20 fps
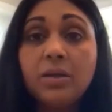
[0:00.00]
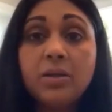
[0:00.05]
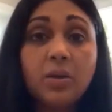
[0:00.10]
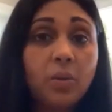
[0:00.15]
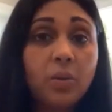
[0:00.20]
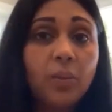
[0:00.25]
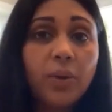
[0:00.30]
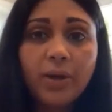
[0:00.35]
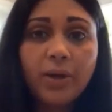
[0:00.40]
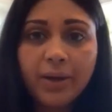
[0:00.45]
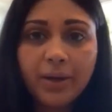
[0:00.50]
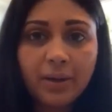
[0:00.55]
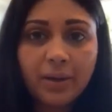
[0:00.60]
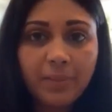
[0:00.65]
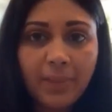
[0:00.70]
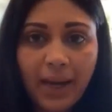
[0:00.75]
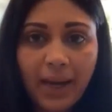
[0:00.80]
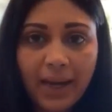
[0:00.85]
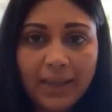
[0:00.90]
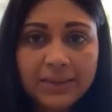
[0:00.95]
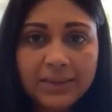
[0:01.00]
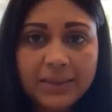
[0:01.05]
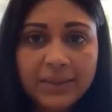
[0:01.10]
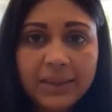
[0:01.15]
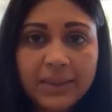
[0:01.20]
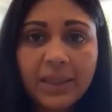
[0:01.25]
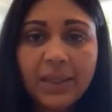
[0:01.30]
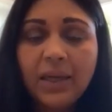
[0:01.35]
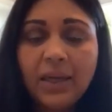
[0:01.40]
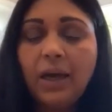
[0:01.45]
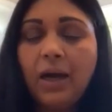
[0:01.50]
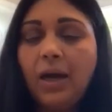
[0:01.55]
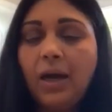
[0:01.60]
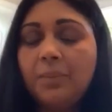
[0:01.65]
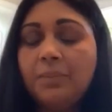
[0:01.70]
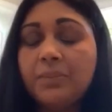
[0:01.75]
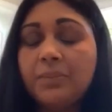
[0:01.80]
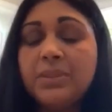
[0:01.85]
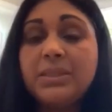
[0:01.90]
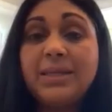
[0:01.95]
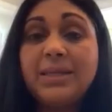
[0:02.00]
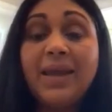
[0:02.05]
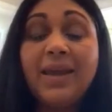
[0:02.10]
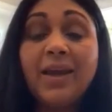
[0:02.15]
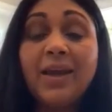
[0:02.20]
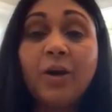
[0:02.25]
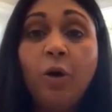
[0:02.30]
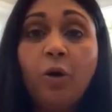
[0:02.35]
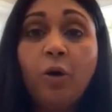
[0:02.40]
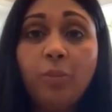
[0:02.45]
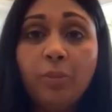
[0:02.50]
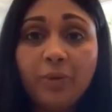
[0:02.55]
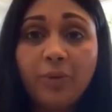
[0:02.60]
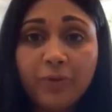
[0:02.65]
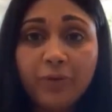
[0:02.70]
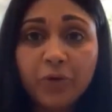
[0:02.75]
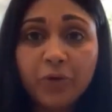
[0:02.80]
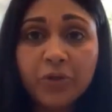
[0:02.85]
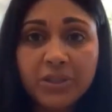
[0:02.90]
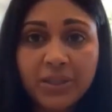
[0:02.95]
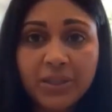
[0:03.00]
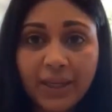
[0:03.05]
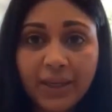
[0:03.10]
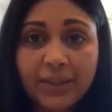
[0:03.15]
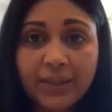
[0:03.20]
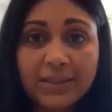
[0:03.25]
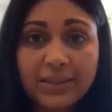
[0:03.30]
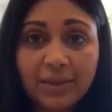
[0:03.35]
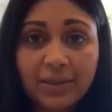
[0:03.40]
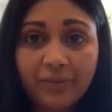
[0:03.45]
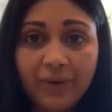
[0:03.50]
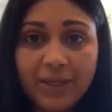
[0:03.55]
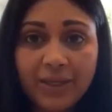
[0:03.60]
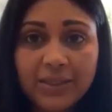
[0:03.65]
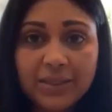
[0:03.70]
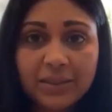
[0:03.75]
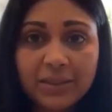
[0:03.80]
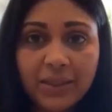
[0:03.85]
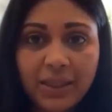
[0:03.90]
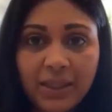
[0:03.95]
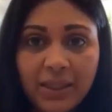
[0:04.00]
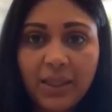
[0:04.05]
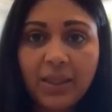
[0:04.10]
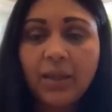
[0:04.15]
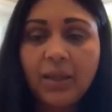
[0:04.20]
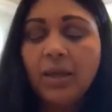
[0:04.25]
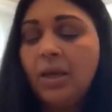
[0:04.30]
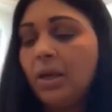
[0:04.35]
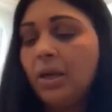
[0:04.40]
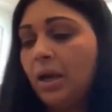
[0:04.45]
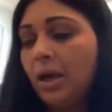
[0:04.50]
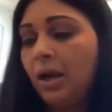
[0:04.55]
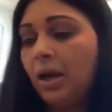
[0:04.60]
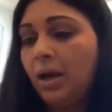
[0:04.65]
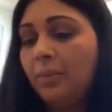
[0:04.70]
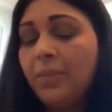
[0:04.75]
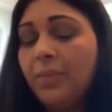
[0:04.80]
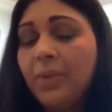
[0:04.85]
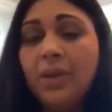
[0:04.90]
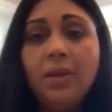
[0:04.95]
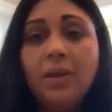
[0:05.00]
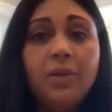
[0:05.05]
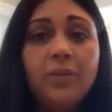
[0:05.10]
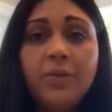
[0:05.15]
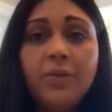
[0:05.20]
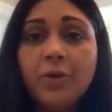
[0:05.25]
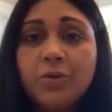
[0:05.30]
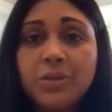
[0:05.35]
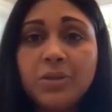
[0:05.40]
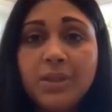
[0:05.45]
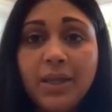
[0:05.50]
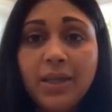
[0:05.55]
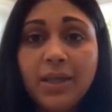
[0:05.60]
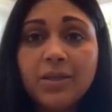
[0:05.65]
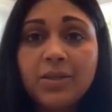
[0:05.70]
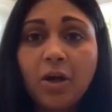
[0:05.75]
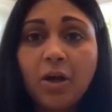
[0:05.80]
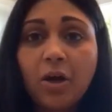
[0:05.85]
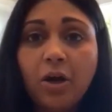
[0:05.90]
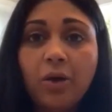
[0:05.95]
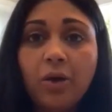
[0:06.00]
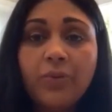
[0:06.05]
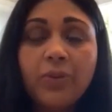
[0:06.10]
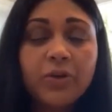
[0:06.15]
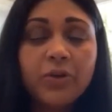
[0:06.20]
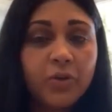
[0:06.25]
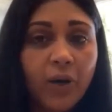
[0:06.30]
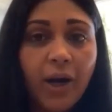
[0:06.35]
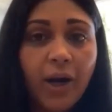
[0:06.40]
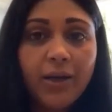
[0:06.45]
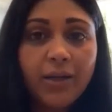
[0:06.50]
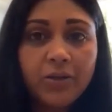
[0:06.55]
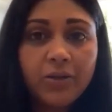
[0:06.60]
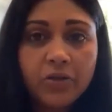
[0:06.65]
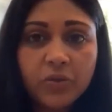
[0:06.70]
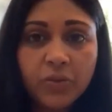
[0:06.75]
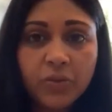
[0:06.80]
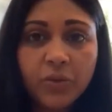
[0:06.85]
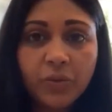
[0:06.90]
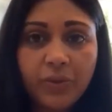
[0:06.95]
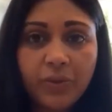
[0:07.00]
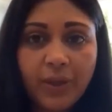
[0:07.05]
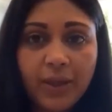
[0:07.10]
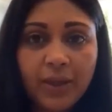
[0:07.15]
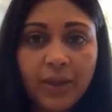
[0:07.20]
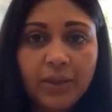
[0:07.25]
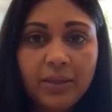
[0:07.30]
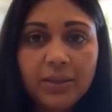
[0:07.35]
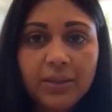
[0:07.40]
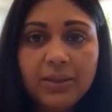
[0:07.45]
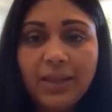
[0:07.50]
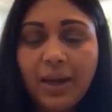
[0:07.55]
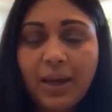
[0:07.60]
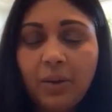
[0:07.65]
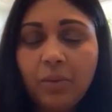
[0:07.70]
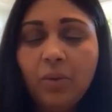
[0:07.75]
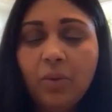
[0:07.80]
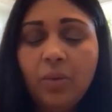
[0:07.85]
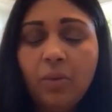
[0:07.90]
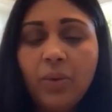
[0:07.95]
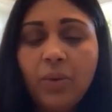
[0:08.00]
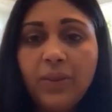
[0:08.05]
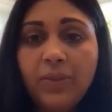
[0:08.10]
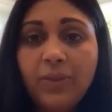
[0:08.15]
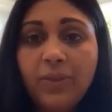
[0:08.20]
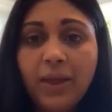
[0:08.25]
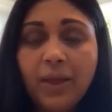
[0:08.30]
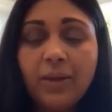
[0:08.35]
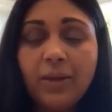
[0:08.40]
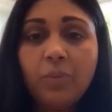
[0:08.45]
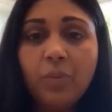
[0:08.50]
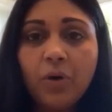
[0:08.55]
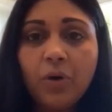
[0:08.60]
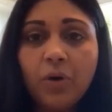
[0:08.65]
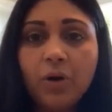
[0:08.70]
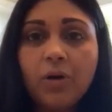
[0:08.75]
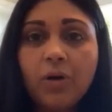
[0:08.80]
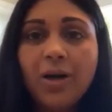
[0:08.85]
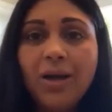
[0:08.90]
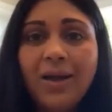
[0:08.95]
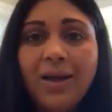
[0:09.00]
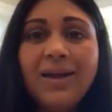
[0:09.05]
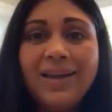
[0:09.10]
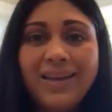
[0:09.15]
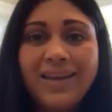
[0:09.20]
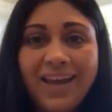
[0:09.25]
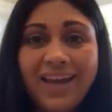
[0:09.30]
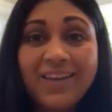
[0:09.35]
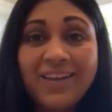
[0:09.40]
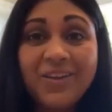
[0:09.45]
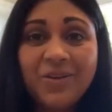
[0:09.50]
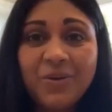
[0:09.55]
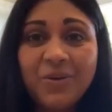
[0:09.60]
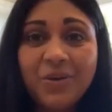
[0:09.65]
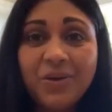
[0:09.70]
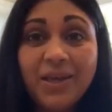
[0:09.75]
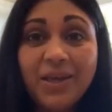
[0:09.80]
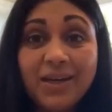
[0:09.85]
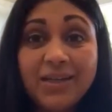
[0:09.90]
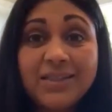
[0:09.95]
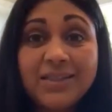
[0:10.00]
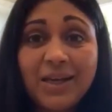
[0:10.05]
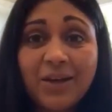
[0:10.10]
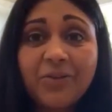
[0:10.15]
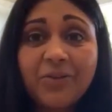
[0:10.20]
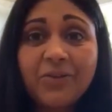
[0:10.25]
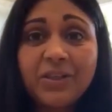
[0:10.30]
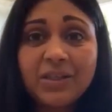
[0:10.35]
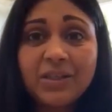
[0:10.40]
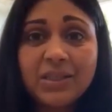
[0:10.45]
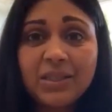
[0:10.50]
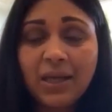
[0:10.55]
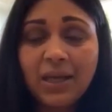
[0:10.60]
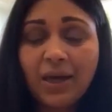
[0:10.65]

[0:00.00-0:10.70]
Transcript: wearing a mask, staying at home if you're sick, and self-isolating. Those things are the tried and true things that we think will get us out of this